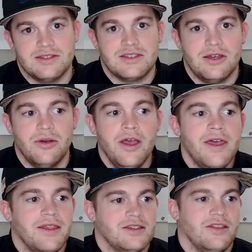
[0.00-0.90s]
So
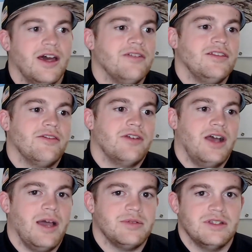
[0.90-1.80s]
there's a lot of different
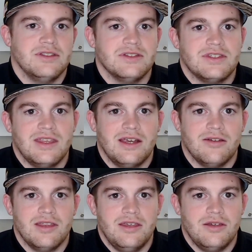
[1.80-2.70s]
options there
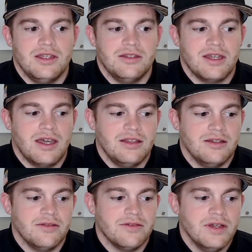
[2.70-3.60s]
that you can kind
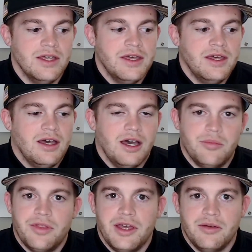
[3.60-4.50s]
of
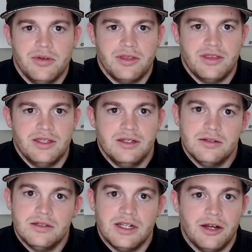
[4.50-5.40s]
play with. And,
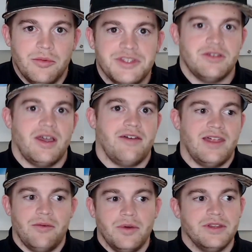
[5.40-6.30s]
once you have
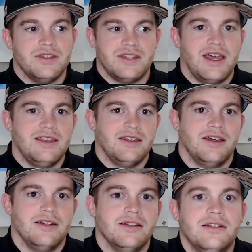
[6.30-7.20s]
that one design
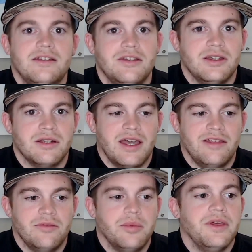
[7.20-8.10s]
done, you can
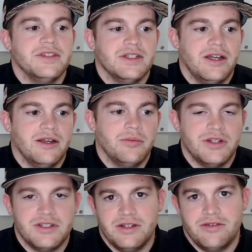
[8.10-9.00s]
kind of place it on a
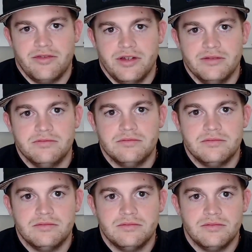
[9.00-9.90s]
bunch of different
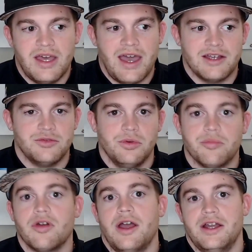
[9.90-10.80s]
actual
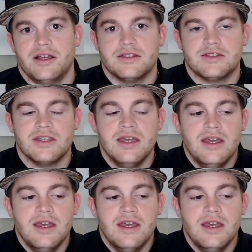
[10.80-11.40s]
products.